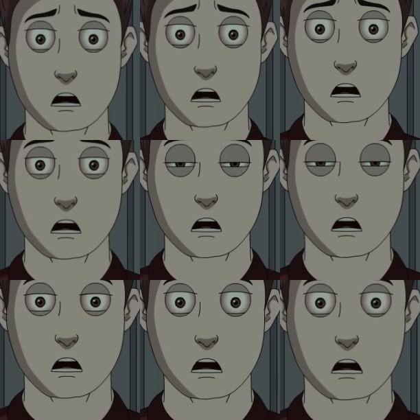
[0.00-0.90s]
My friend with the
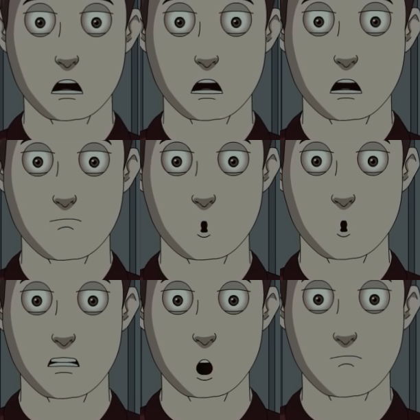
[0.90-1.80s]
phone then told
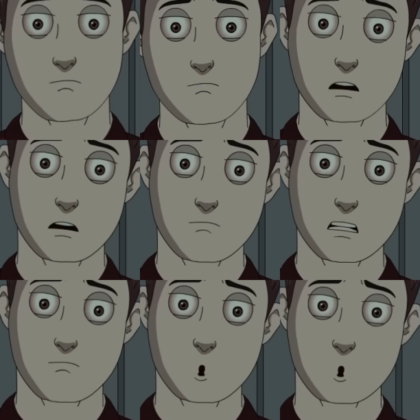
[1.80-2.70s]
the other to get out of his
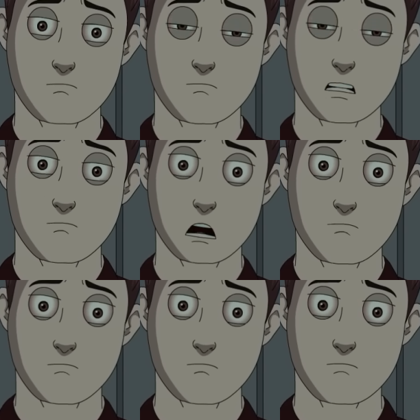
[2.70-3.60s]
car, but he wouldn't.